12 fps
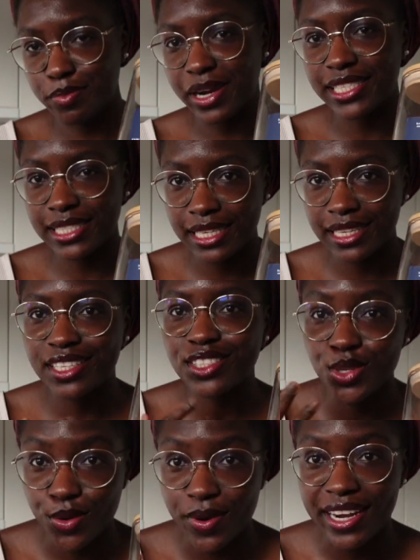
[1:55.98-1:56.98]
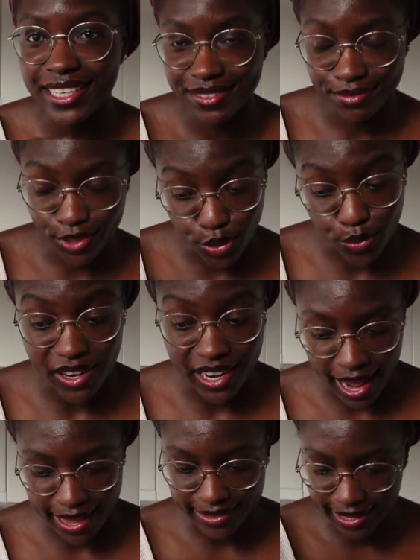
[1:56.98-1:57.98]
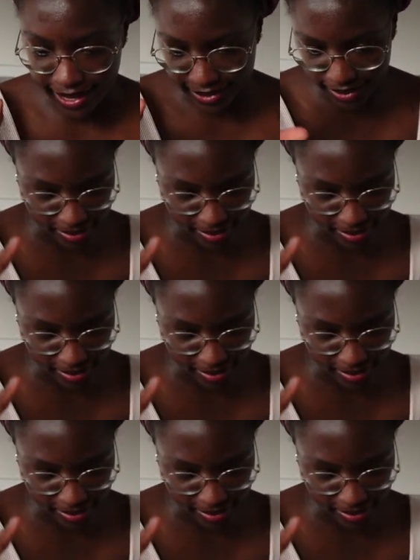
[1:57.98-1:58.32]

by seeing it you realize that.